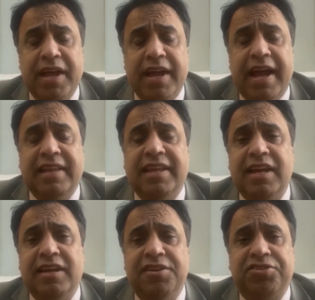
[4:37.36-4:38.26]
And
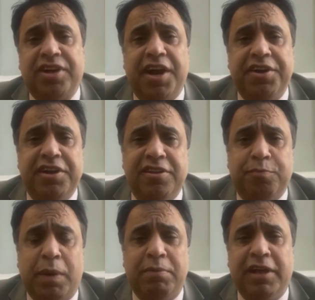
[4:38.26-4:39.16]
then he started his
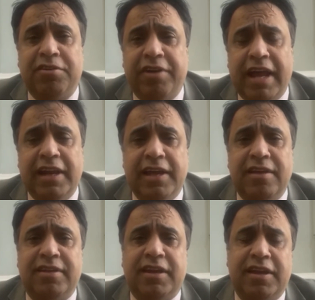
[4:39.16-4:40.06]
public
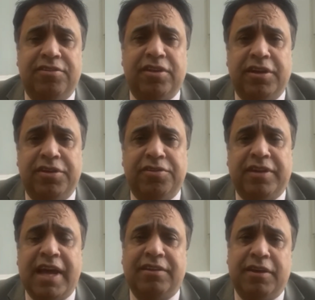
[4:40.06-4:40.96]
rallies, and he's
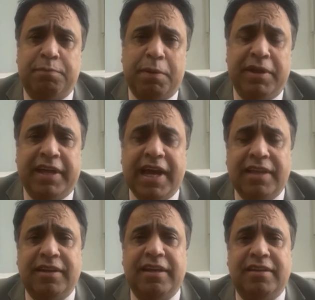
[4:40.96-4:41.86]
gathering public
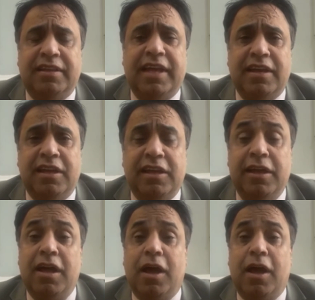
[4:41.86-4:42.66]
gatherings, and then he